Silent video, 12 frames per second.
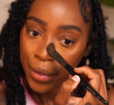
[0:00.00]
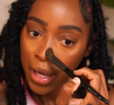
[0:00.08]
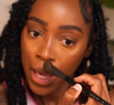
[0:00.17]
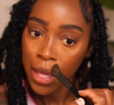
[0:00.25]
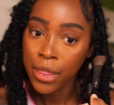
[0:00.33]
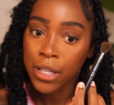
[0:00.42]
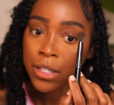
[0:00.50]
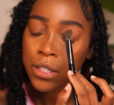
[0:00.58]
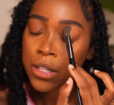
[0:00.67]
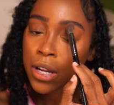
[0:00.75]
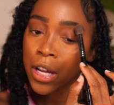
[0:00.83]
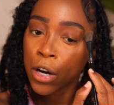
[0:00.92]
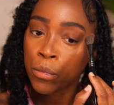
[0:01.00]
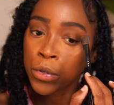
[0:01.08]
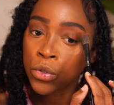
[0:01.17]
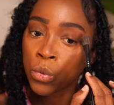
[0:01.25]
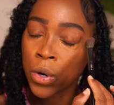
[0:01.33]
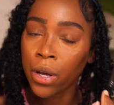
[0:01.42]
And this is going to help
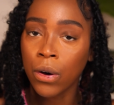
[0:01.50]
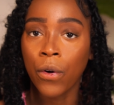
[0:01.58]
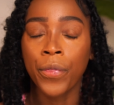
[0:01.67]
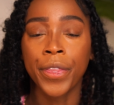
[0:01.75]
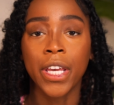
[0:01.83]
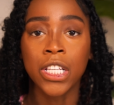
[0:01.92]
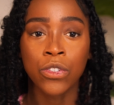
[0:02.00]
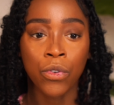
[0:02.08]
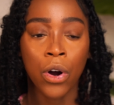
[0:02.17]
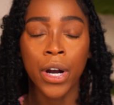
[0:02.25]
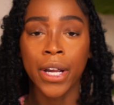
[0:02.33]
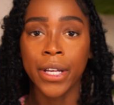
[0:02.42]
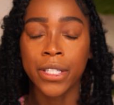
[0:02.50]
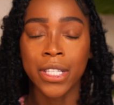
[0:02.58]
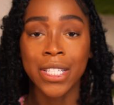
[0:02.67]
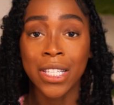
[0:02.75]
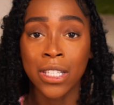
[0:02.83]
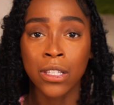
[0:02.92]
as well as far as,
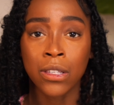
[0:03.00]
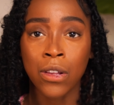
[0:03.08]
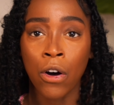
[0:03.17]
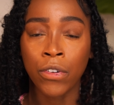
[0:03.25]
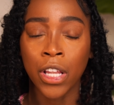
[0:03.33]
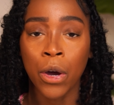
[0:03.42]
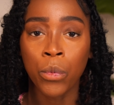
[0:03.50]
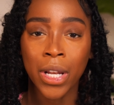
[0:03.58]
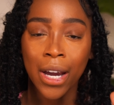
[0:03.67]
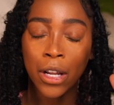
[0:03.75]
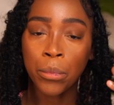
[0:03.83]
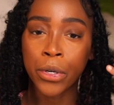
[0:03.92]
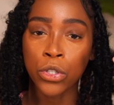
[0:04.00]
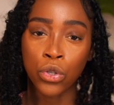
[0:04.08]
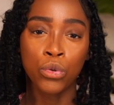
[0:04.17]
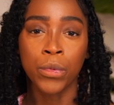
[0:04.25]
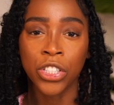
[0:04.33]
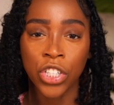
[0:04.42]
since it's a soft glam, we're not going to put
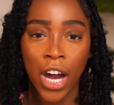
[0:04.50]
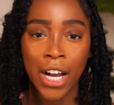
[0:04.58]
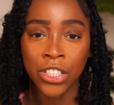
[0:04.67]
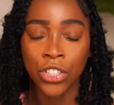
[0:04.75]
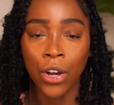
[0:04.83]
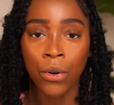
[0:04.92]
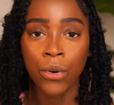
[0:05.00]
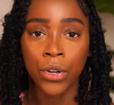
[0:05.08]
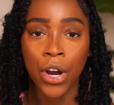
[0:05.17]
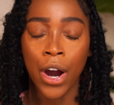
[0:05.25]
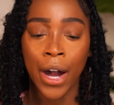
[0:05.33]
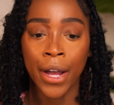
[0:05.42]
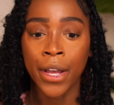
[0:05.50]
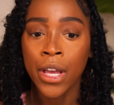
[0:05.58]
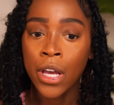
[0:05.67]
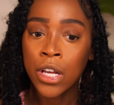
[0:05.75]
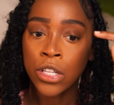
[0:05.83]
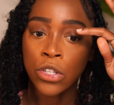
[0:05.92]
too much eyeshadow on our eye.
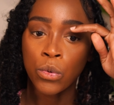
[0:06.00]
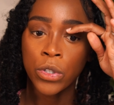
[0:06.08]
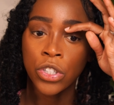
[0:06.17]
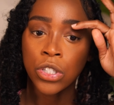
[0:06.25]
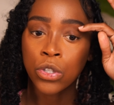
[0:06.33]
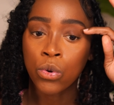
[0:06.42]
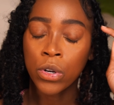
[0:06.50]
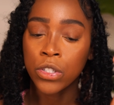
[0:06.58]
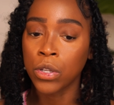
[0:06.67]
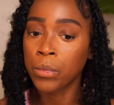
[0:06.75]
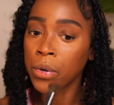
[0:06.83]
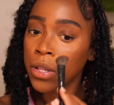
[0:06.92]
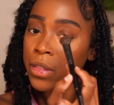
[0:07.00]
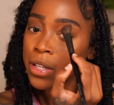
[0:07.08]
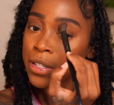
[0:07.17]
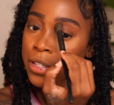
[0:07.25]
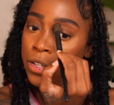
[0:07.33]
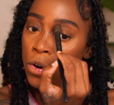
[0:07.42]
So we're just going to put
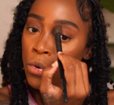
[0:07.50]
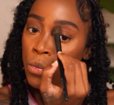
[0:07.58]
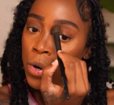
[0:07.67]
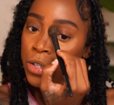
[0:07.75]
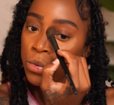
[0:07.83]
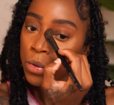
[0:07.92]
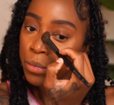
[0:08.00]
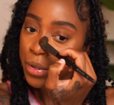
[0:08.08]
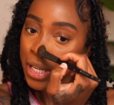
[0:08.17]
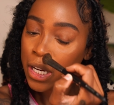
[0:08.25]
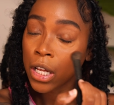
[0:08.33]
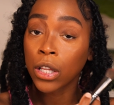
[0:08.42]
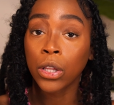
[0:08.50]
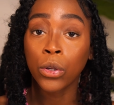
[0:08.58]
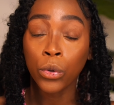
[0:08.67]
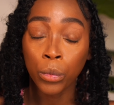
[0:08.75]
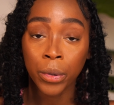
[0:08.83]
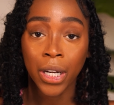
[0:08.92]
this so once we blend a
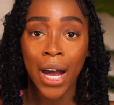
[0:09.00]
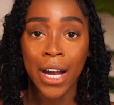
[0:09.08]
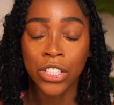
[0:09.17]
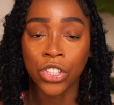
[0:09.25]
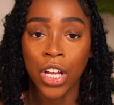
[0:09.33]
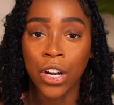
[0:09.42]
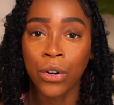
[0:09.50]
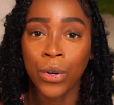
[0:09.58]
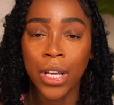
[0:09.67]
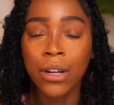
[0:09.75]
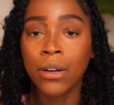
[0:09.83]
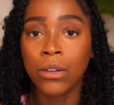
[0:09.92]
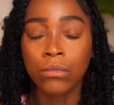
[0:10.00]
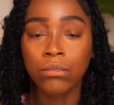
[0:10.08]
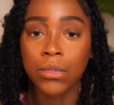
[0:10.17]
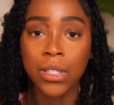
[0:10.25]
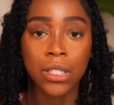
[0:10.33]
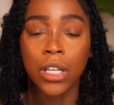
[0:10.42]
little bit of eyeshadow, it'll
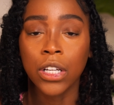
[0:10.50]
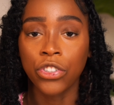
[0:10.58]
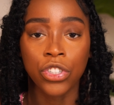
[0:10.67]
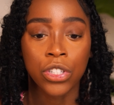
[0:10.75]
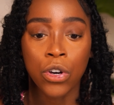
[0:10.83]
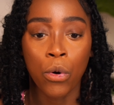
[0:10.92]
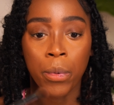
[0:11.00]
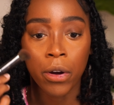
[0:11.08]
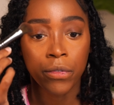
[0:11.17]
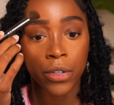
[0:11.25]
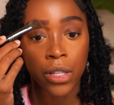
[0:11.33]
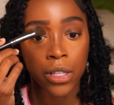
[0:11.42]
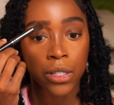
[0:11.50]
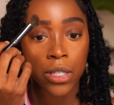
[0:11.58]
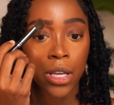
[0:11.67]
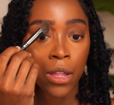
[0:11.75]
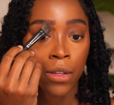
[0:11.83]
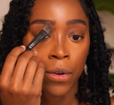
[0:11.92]
just go perfectly
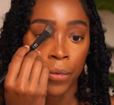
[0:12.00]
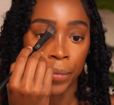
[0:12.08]
together.